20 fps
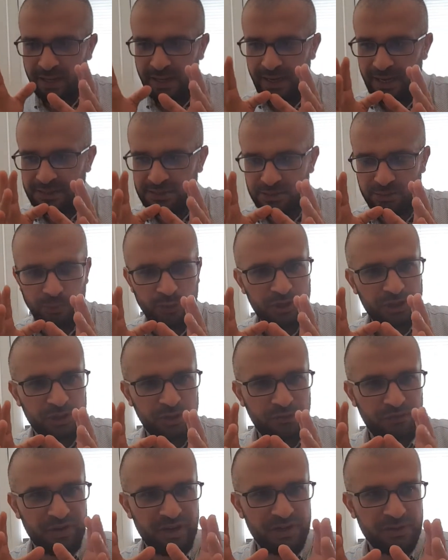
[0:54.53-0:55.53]
and which
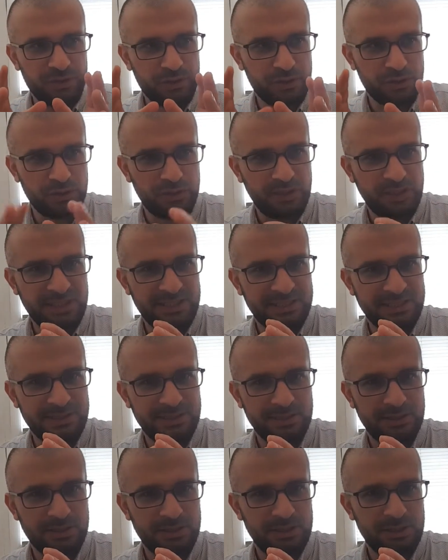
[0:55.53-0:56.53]
refers to
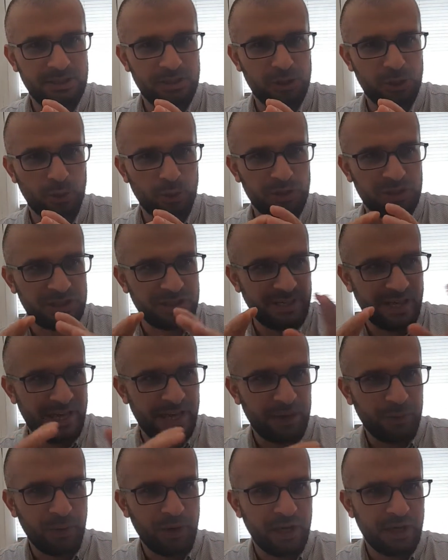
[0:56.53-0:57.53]
a social
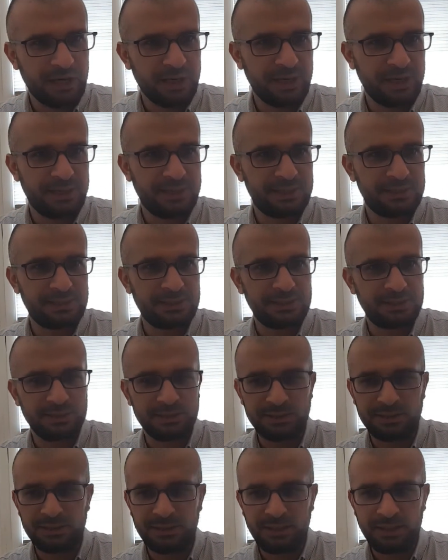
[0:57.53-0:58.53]
area and.
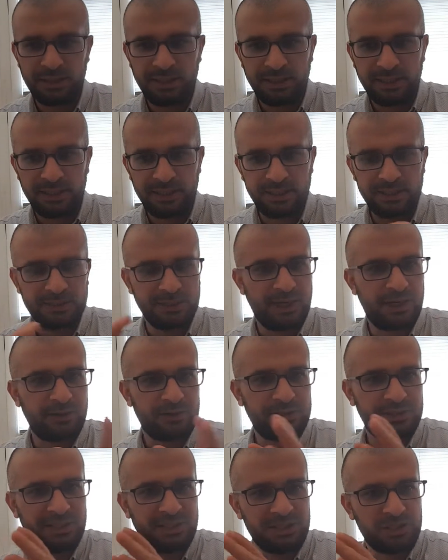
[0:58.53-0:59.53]
Uh, and
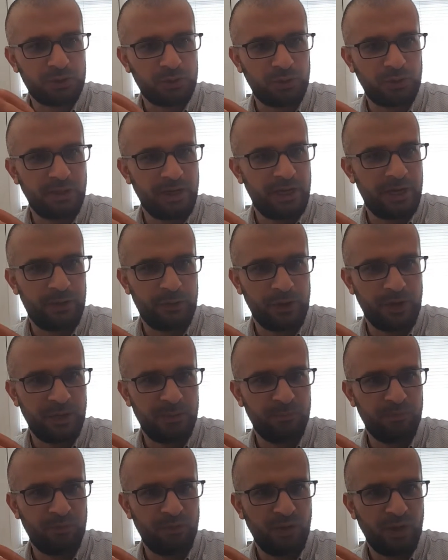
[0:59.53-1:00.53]
architectural
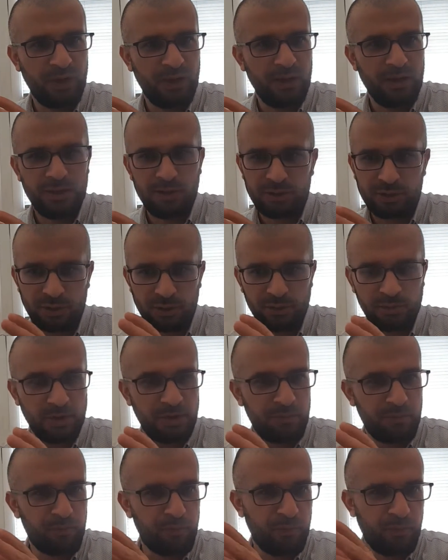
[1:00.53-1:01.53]
area. So
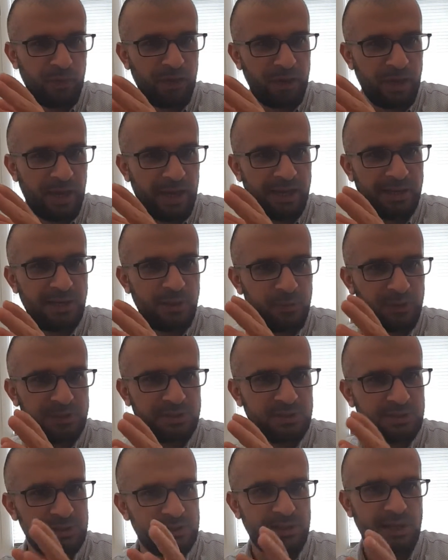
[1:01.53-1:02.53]
I
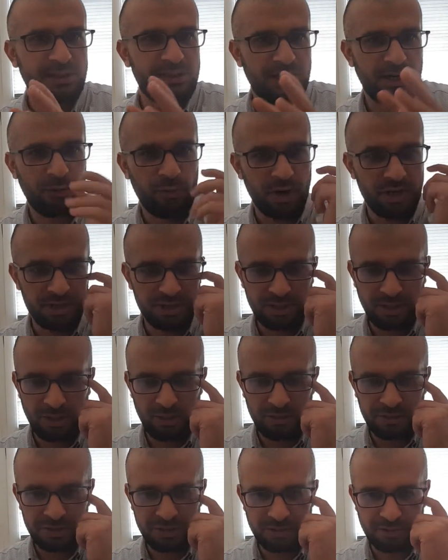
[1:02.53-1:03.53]
lived in
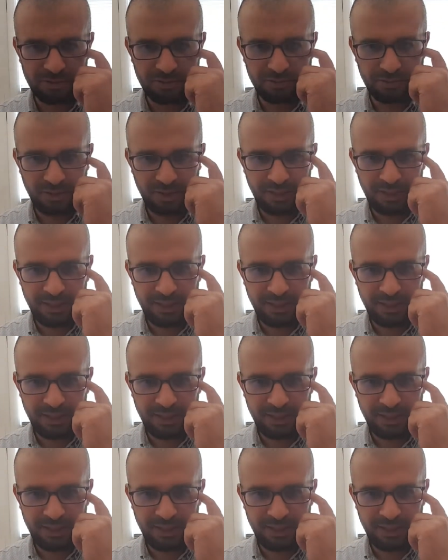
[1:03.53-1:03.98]
Dessau-Roßlau, so